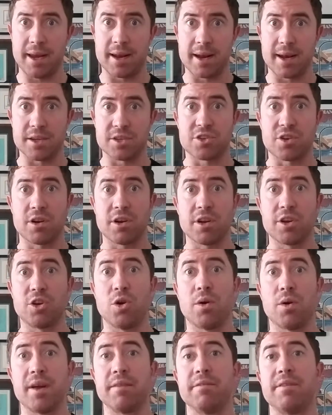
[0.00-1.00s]
And I started
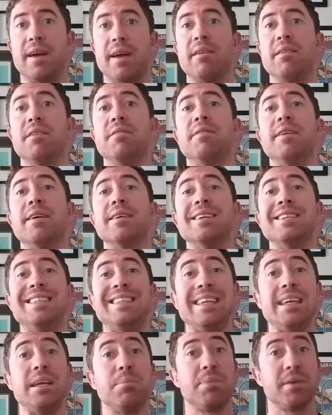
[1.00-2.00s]
going very, very
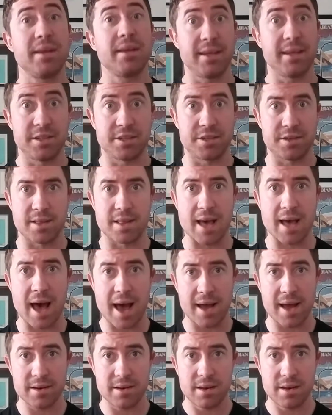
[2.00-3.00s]
deep into that.